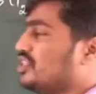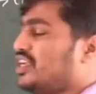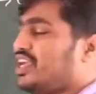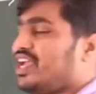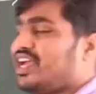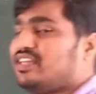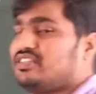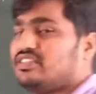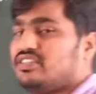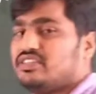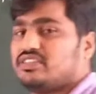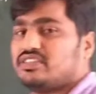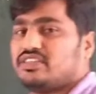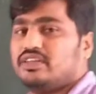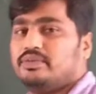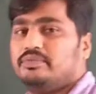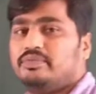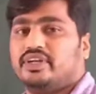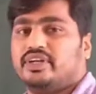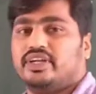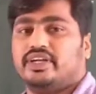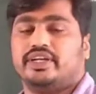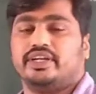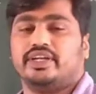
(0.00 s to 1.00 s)
gas is
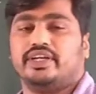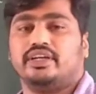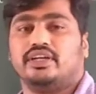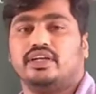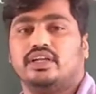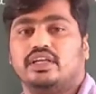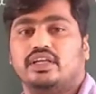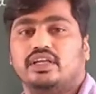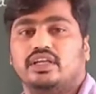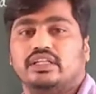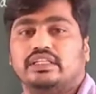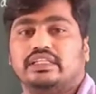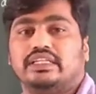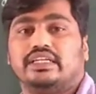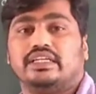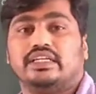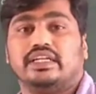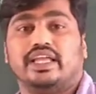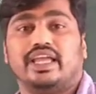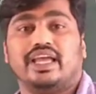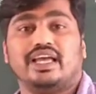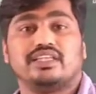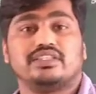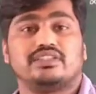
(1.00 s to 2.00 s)
liberated.
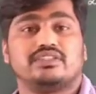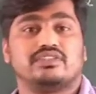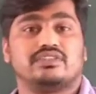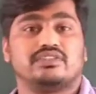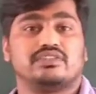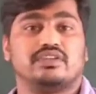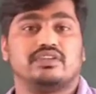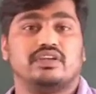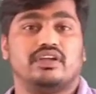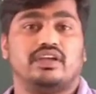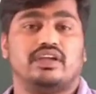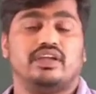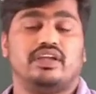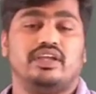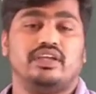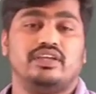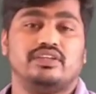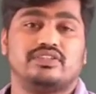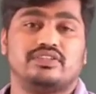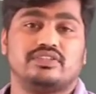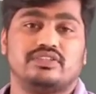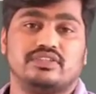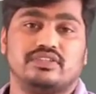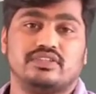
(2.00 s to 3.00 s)
That gas
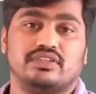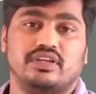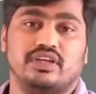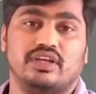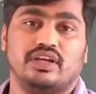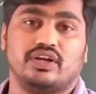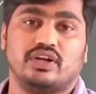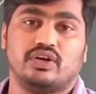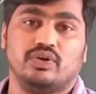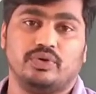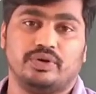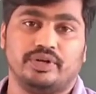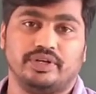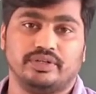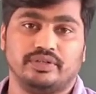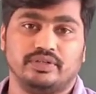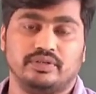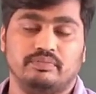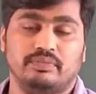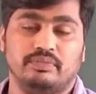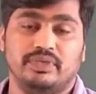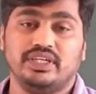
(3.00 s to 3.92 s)
is a chlorine.